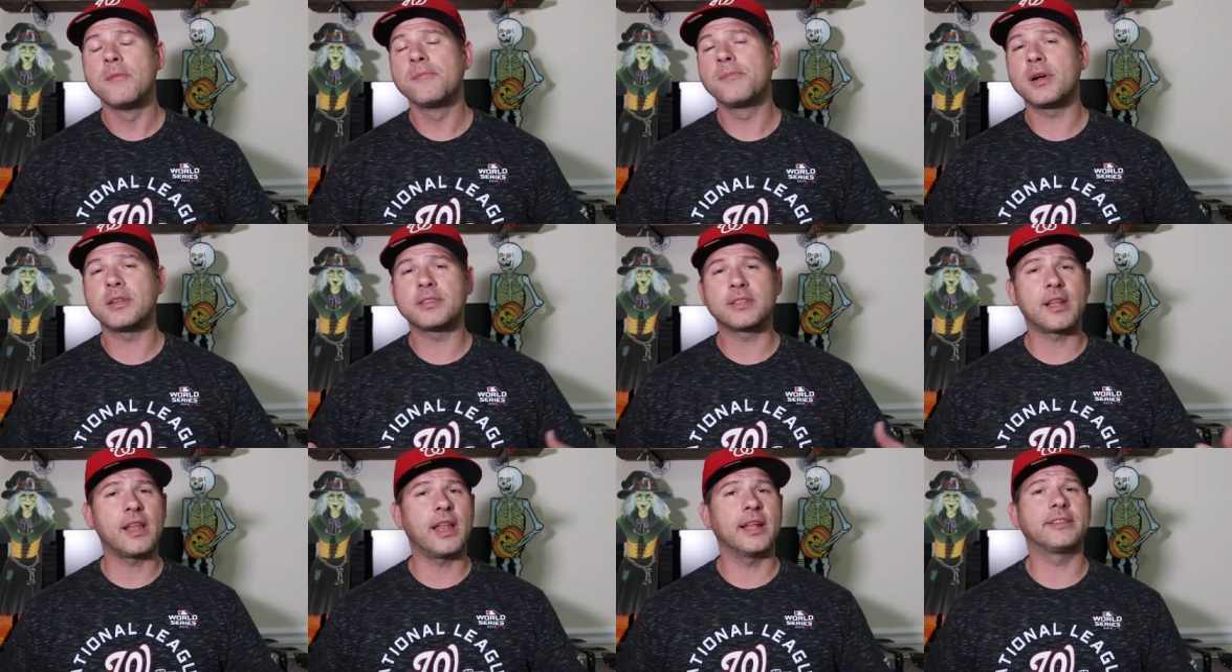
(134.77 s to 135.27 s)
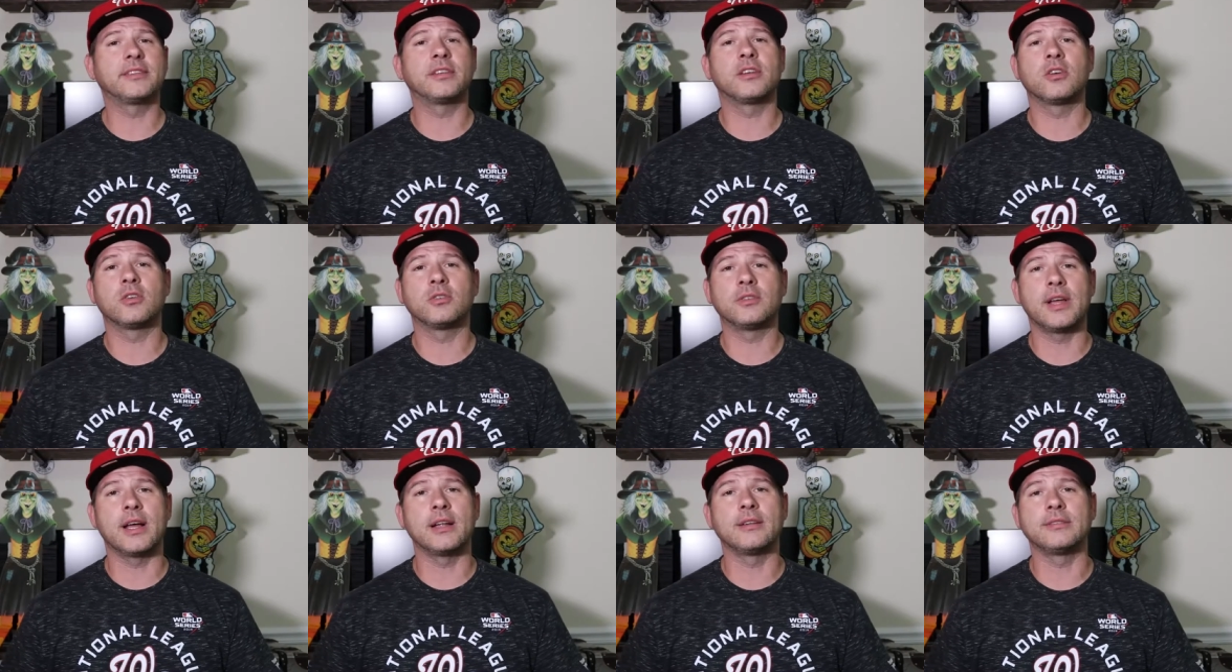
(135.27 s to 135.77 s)
Plus, I like to
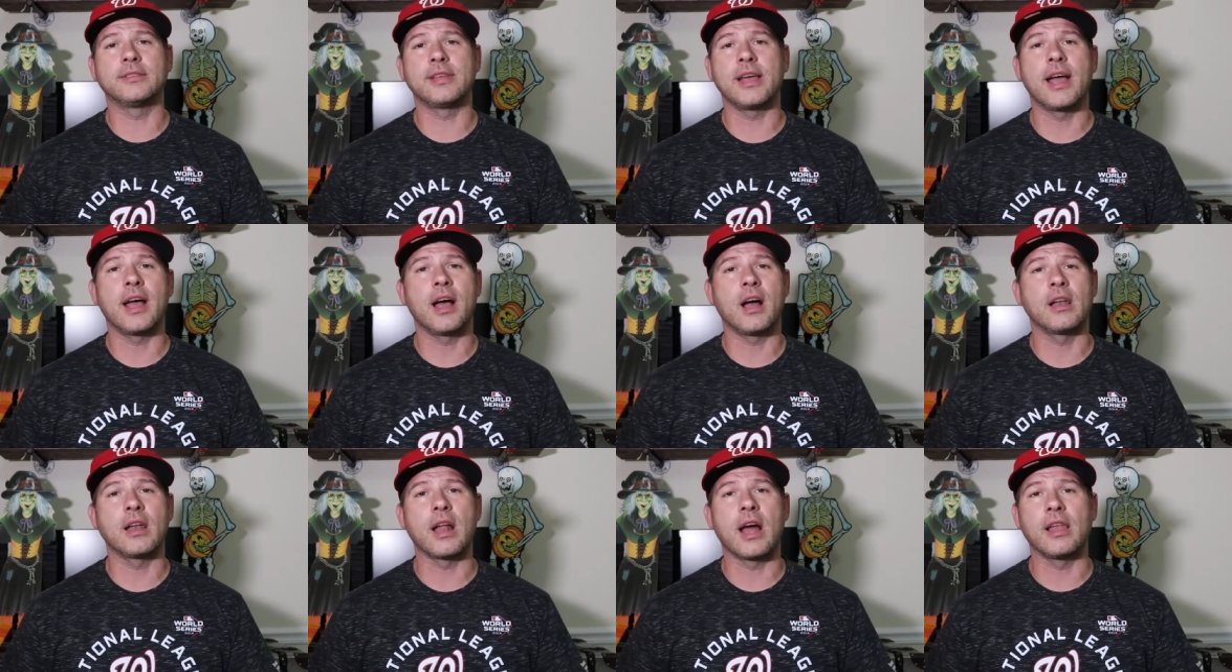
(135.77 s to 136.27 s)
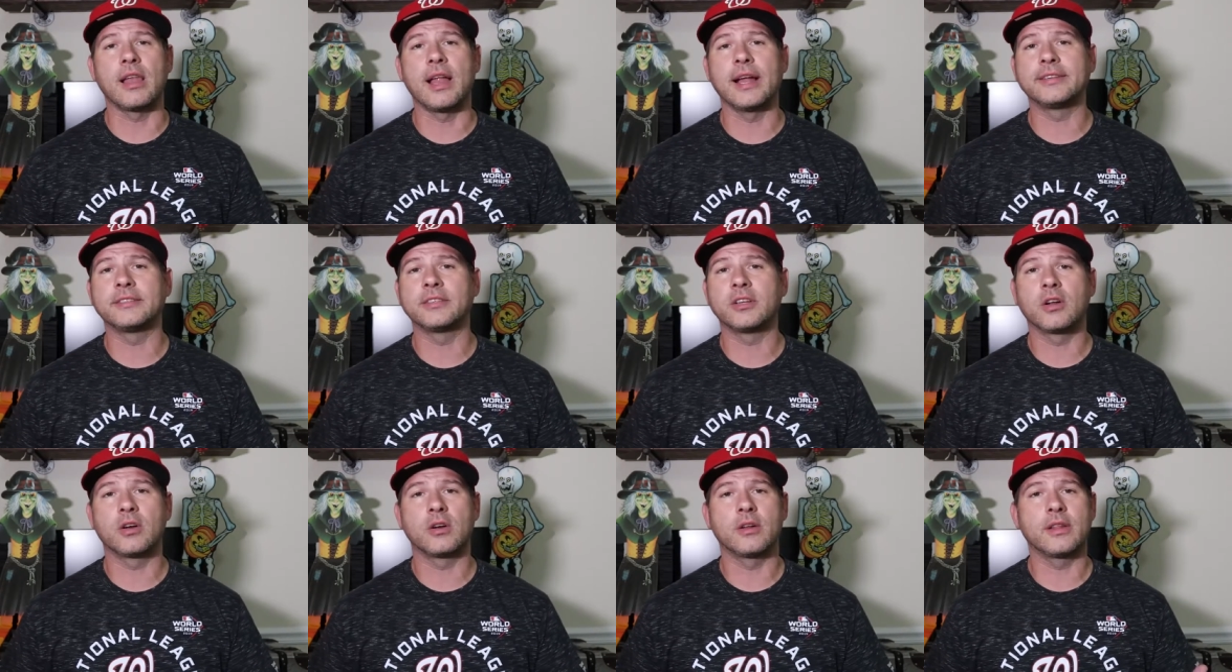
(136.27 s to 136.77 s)
go downtown. I
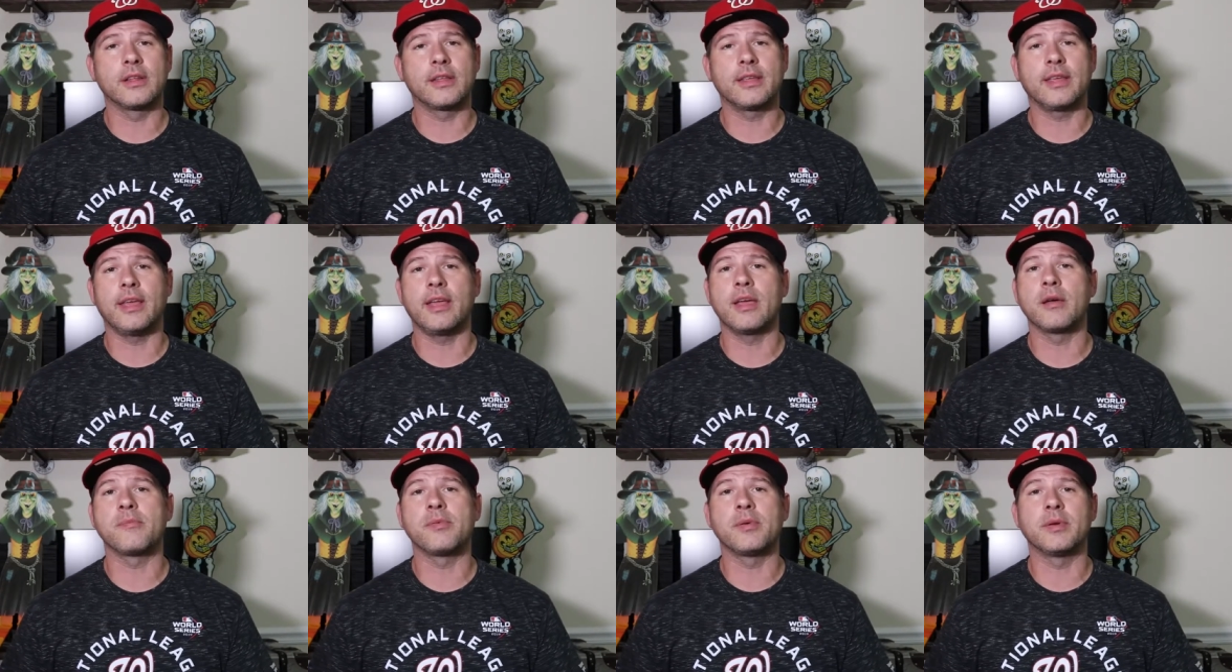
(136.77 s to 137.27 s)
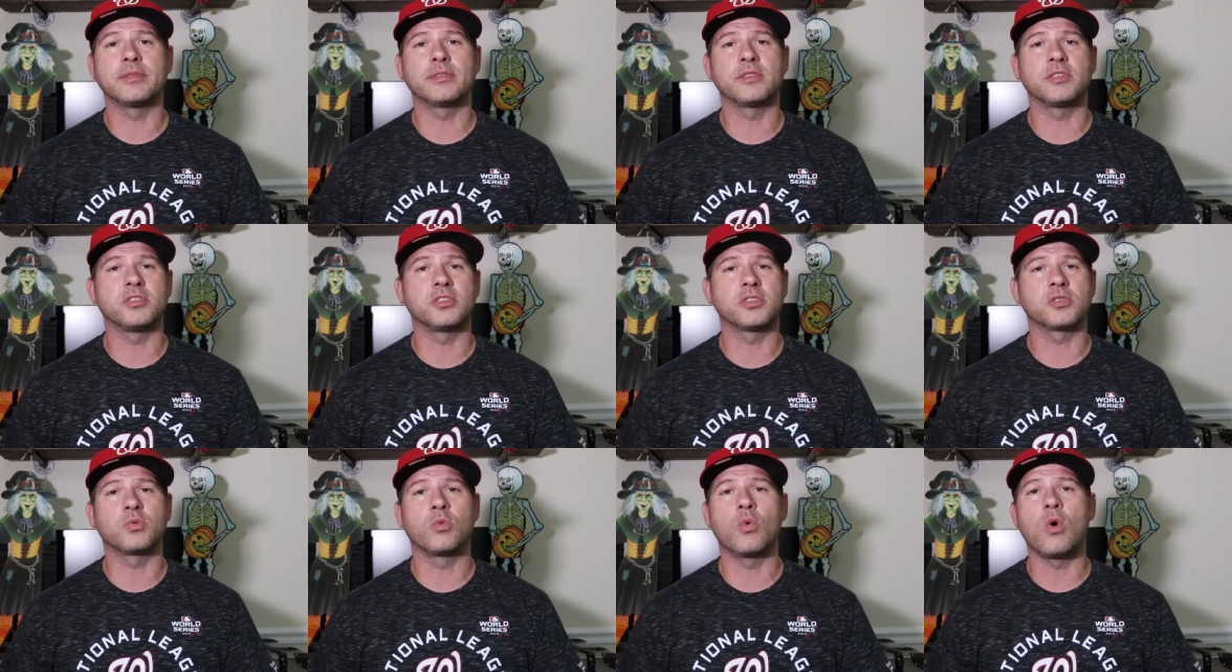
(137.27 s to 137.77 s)
like to go to the campus
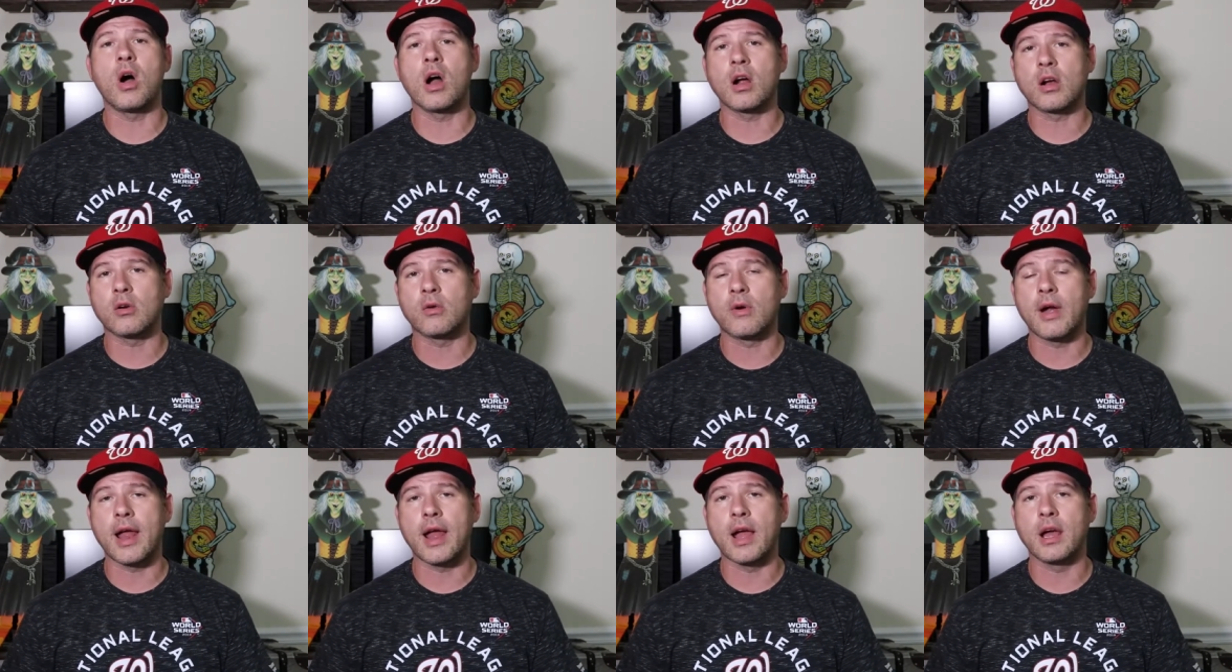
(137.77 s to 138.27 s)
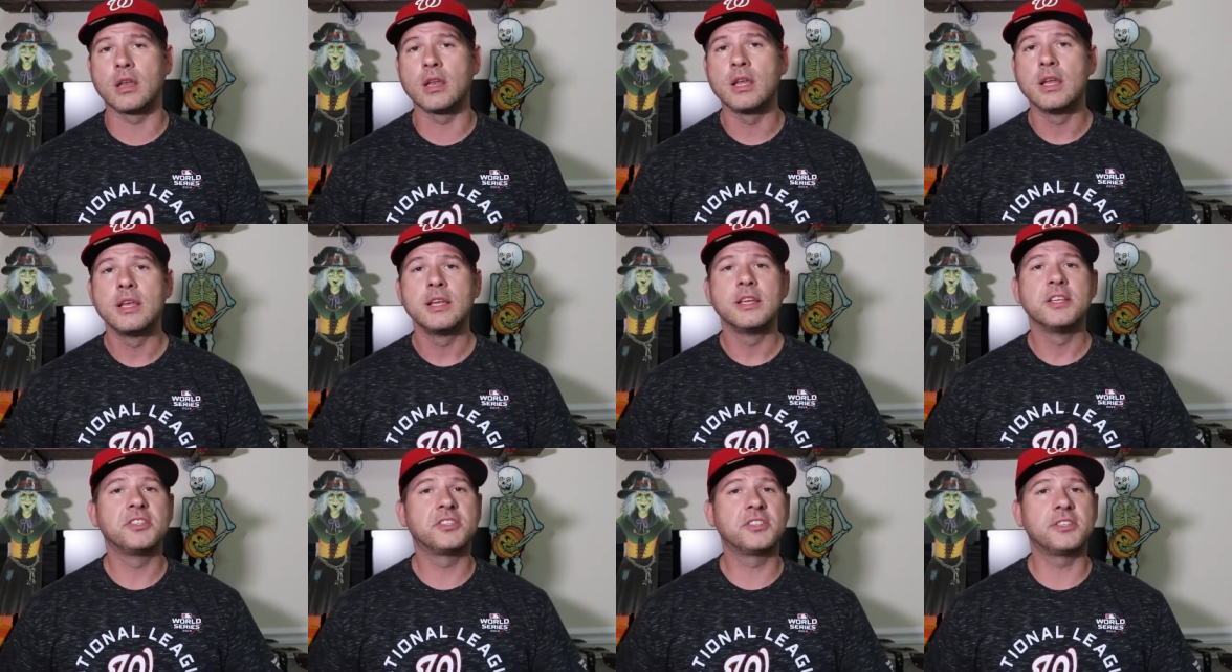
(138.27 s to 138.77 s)
and just walk around,
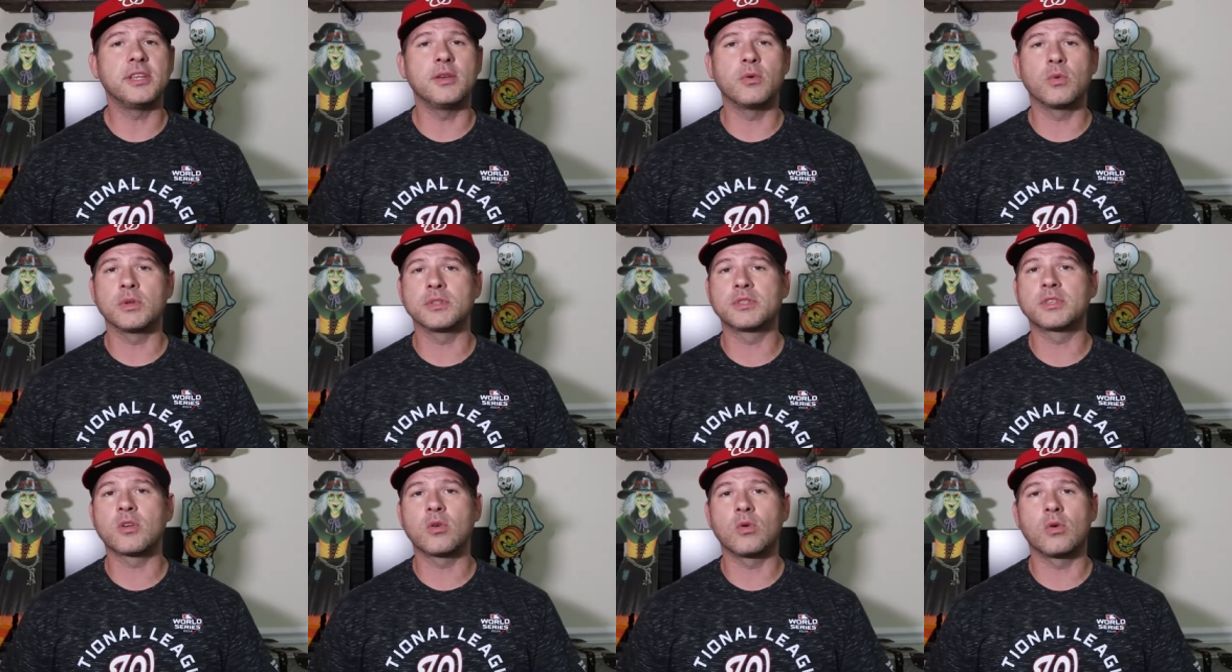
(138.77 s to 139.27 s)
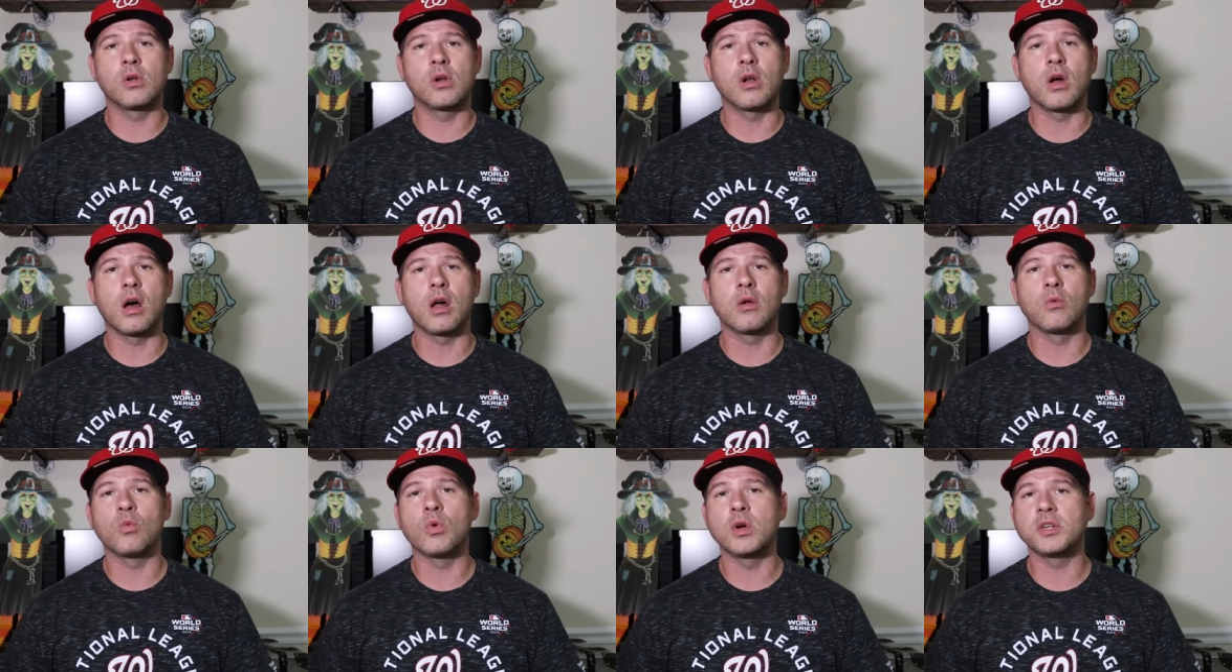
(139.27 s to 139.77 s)
see what's going
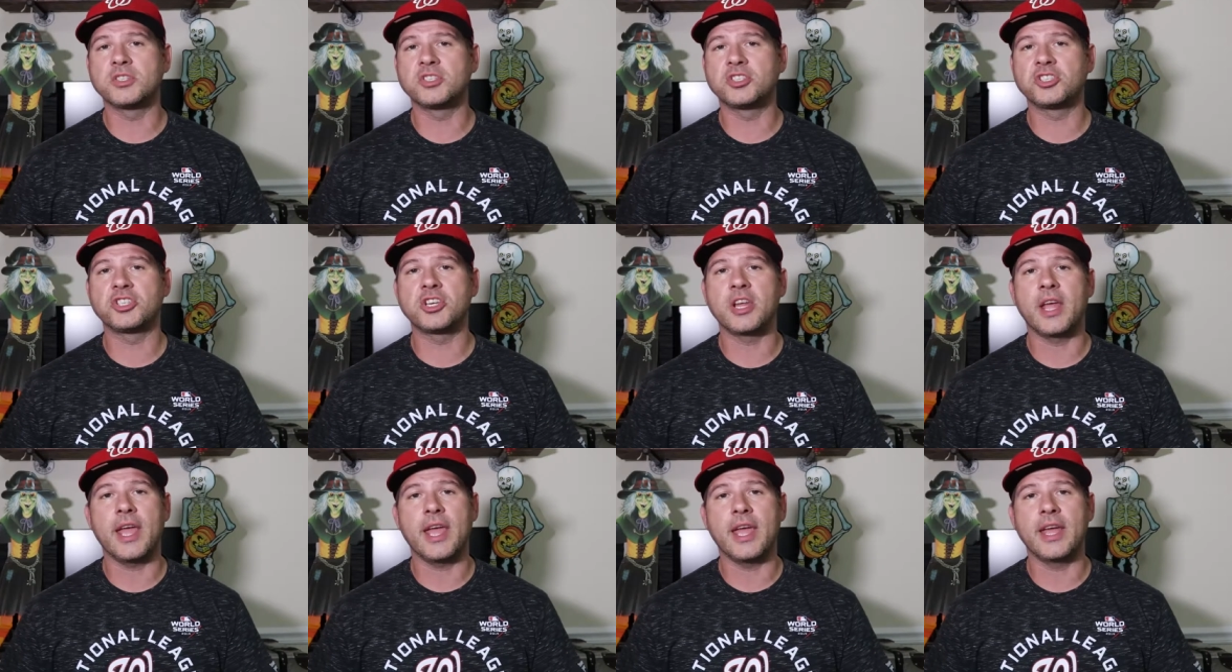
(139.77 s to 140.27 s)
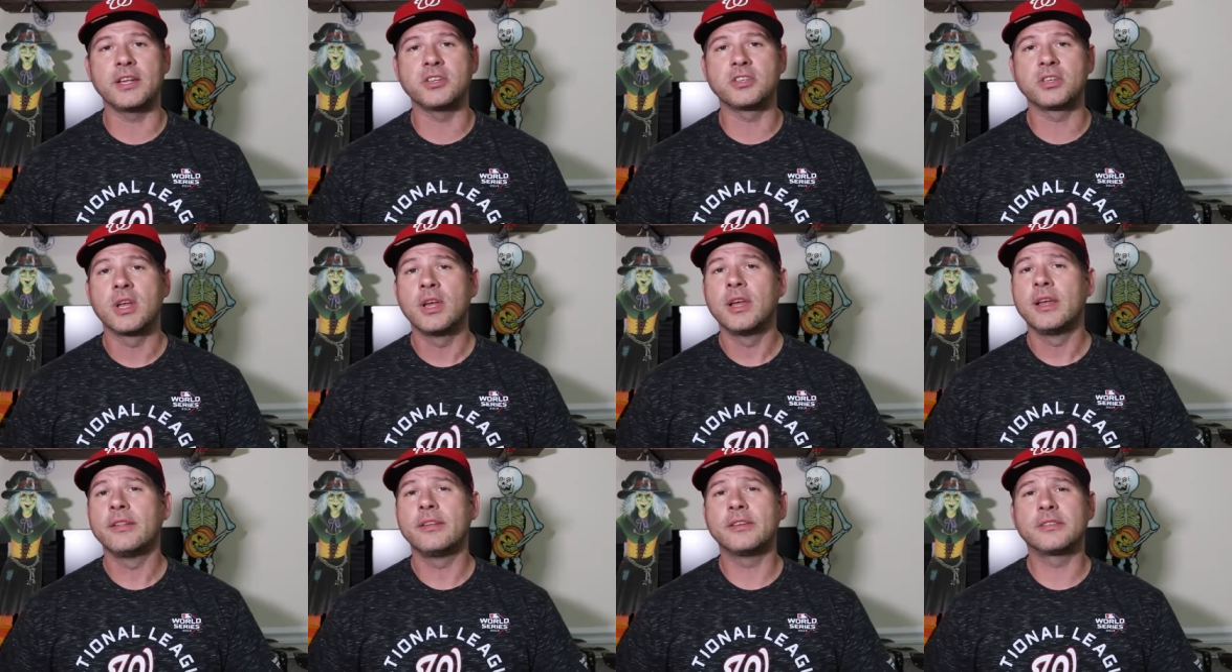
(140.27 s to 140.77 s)
on, what's changed.